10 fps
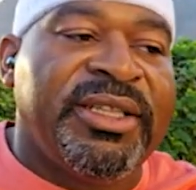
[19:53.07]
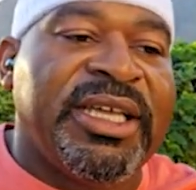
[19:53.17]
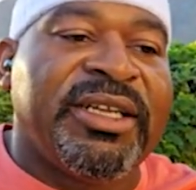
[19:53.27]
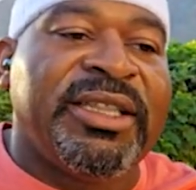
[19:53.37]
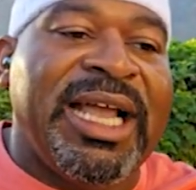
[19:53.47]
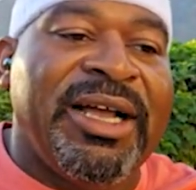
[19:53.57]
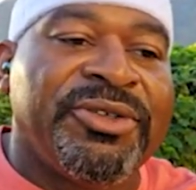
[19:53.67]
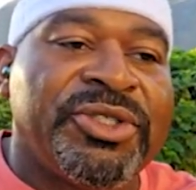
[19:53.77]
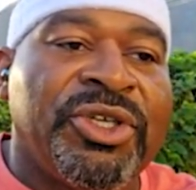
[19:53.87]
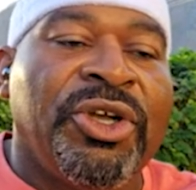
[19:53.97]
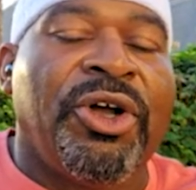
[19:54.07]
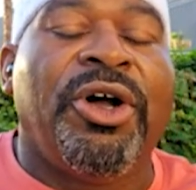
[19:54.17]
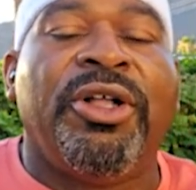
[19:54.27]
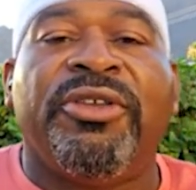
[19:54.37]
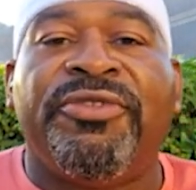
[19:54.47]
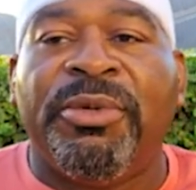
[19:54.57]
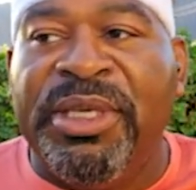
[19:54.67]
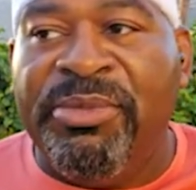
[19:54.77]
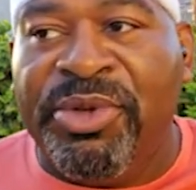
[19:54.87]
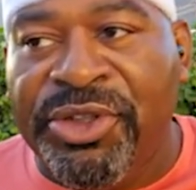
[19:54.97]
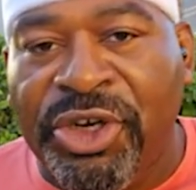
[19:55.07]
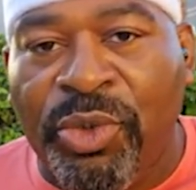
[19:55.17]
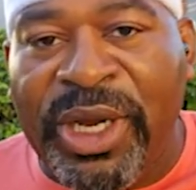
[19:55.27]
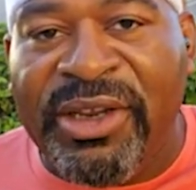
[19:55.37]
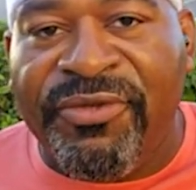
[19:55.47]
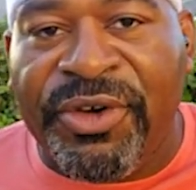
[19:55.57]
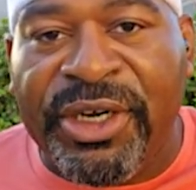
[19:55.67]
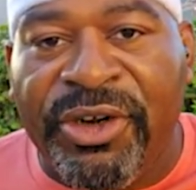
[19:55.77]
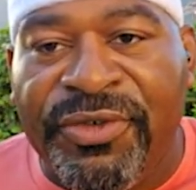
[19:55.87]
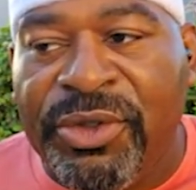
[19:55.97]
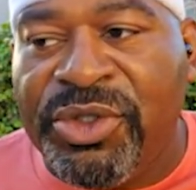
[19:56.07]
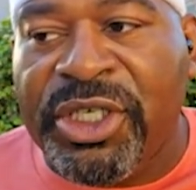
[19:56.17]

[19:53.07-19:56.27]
that allows all of the people that are waiting for interviews